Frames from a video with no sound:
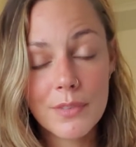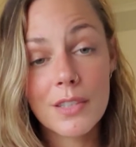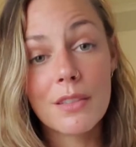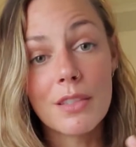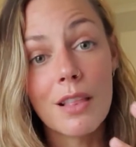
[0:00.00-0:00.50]

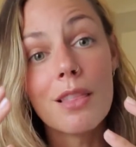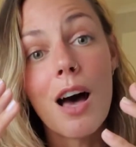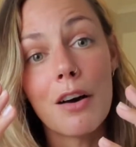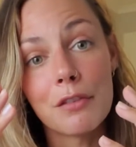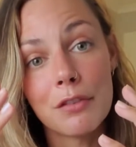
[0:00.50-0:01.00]
to the
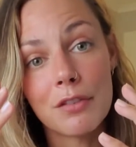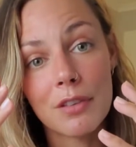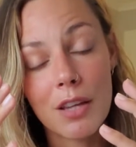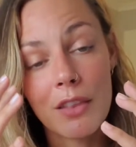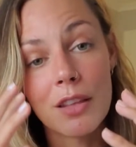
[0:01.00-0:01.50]
love
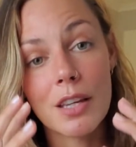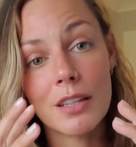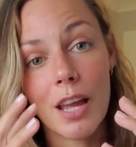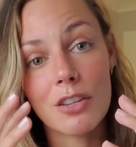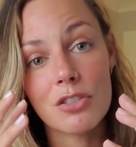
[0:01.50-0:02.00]
and the
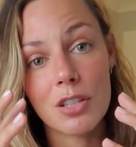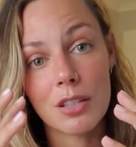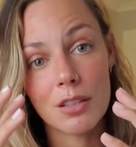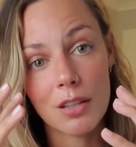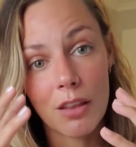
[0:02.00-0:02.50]

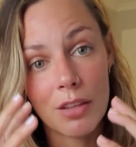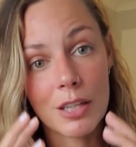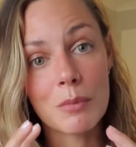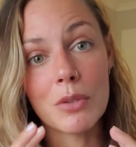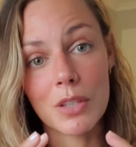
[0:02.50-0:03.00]
connection and the
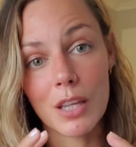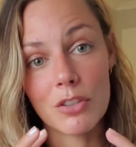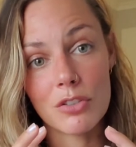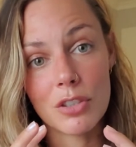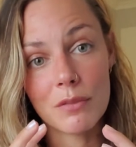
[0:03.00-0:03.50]

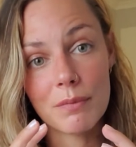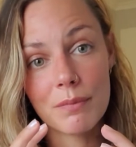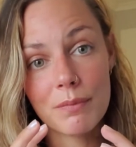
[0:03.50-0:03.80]
communication?